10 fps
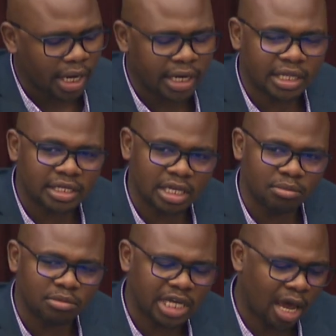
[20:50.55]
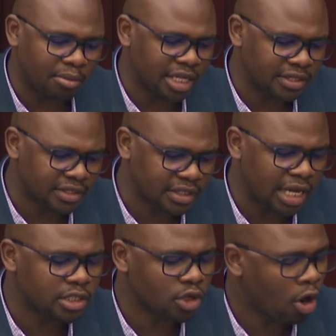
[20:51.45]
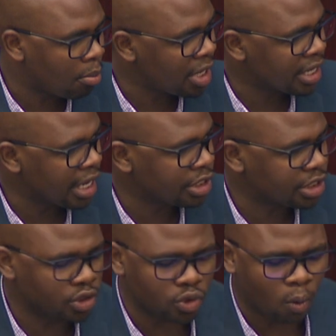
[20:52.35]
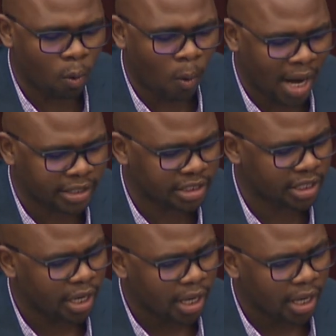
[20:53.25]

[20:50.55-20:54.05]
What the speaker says: and at the same time, the state's obligation to what